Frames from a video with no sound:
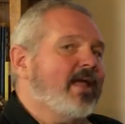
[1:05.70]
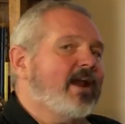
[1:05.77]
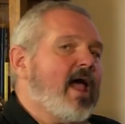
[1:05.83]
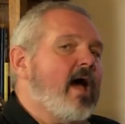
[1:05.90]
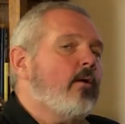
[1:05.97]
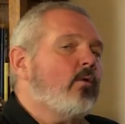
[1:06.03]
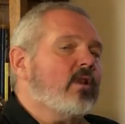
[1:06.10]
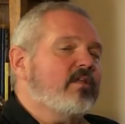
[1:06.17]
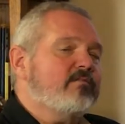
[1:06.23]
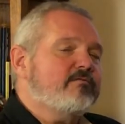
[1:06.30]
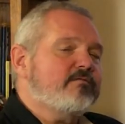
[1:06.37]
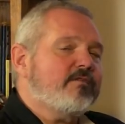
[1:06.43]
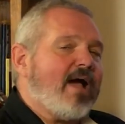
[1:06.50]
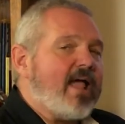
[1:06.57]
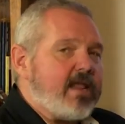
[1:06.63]
and I will
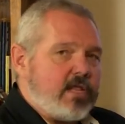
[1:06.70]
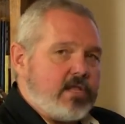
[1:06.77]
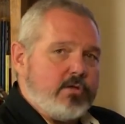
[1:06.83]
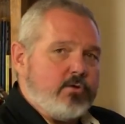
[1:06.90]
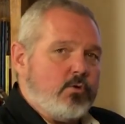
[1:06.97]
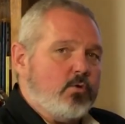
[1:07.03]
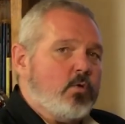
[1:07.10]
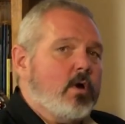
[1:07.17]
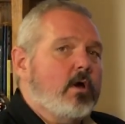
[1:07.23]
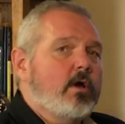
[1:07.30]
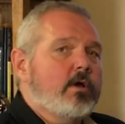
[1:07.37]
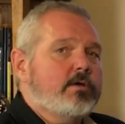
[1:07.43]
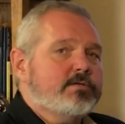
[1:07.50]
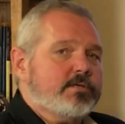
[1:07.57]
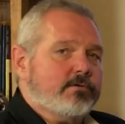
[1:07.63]
invite you
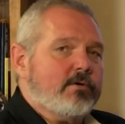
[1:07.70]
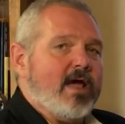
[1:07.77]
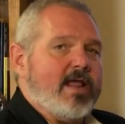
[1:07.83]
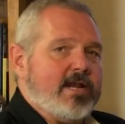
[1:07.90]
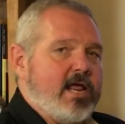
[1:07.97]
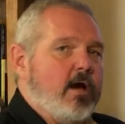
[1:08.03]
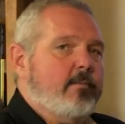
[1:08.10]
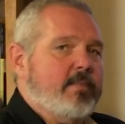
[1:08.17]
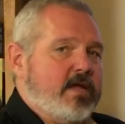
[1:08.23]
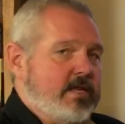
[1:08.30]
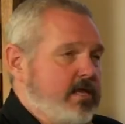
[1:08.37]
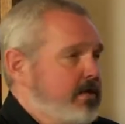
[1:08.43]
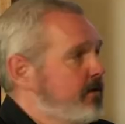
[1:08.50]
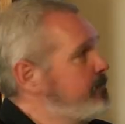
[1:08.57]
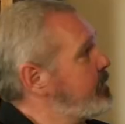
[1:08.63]
to Right Now
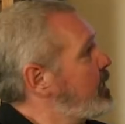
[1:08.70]
Media.